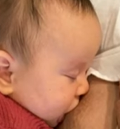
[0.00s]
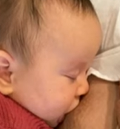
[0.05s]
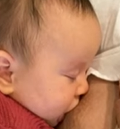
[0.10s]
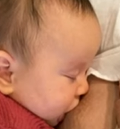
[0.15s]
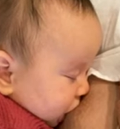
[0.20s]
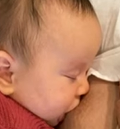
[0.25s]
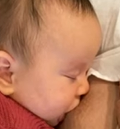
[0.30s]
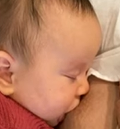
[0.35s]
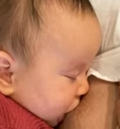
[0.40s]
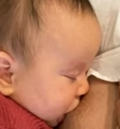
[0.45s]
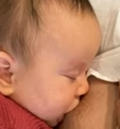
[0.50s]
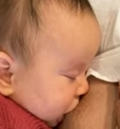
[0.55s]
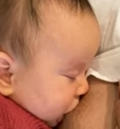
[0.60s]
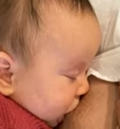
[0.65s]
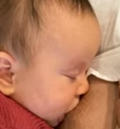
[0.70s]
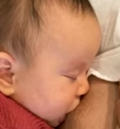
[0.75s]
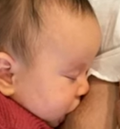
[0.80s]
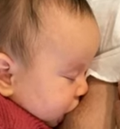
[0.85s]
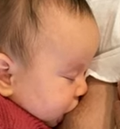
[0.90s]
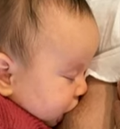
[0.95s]

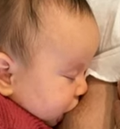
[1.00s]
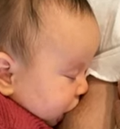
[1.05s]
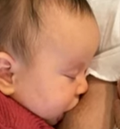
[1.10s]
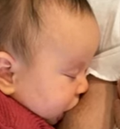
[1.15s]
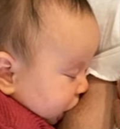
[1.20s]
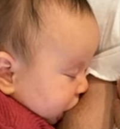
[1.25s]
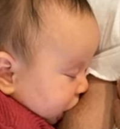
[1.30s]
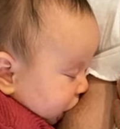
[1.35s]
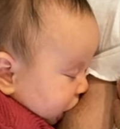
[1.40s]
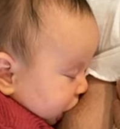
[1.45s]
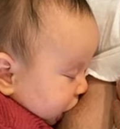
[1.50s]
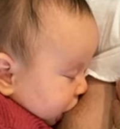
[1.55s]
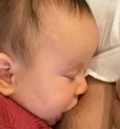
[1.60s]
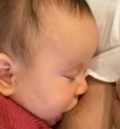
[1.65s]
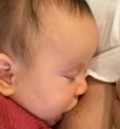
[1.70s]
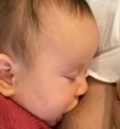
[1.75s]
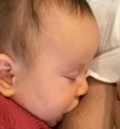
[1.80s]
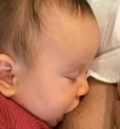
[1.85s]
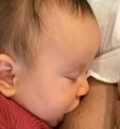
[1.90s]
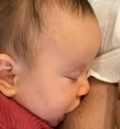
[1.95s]

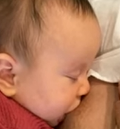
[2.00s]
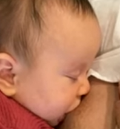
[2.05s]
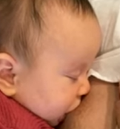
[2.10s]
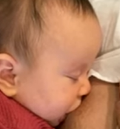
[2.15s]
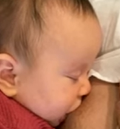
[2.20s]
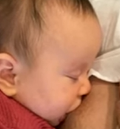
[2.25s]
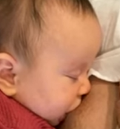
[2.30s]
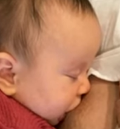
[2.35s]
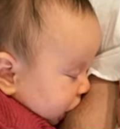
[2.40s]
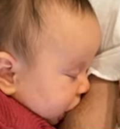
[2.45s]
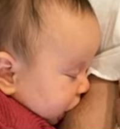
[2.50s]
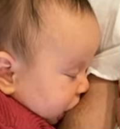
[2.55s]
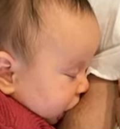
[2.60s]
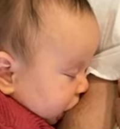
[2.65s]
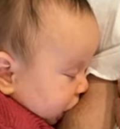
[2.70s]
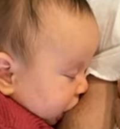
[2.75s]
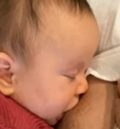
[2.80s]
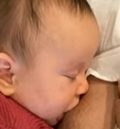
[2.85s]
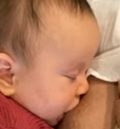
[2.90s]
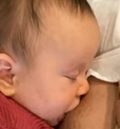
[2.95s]

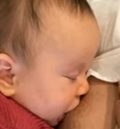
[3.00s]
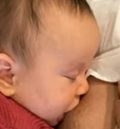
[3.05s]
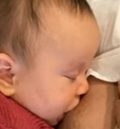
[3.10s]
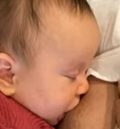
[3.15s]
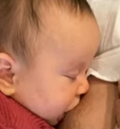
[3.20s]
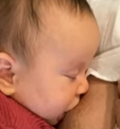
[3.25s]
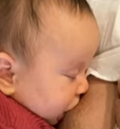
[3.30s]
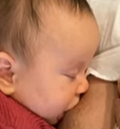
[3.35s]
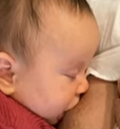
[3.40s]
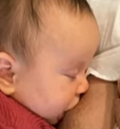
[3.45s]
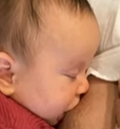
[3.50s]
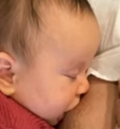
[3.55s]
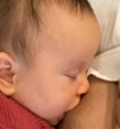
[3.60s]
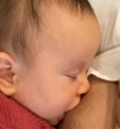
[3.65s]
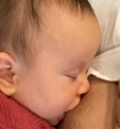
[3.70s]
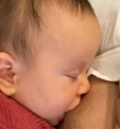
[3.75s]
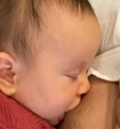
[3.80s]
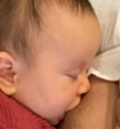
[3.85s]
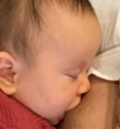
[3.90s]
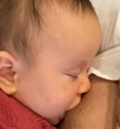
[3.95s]

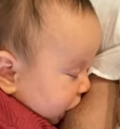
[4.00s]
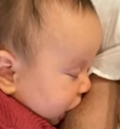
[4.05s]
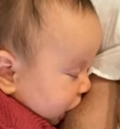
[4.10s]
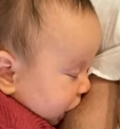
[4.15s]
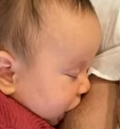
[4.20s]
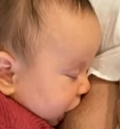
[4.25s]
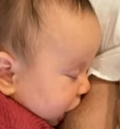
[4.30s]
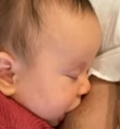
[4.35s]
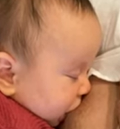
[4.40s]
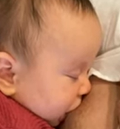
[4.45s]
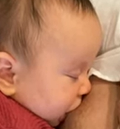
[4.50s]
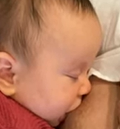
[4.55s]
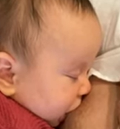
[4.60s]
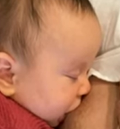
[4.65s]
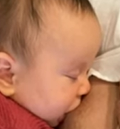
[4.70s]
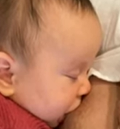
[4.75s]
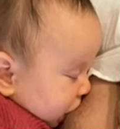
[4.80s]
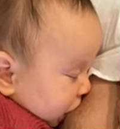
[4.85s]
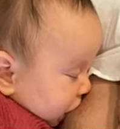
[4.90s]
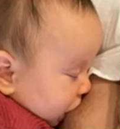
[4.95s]

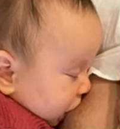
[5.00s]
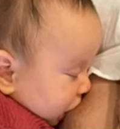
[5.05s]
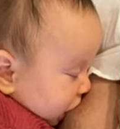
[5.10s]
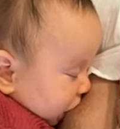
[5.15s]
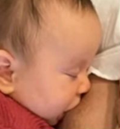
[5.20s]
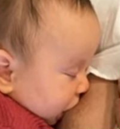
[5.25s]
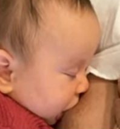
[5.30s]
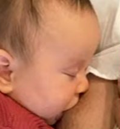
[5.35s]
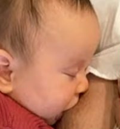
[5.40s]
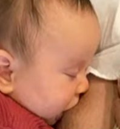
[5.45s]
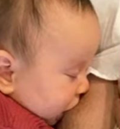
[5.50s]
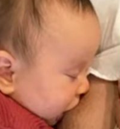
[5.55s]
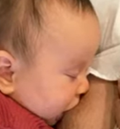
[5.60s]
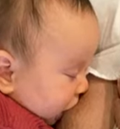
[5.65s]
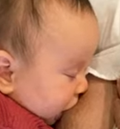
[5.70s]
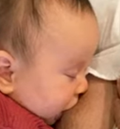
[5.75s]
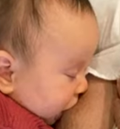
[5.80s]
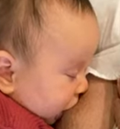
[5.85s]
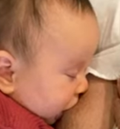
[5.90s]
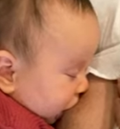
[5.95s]

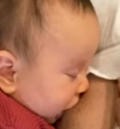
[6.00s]
Nobody speaks.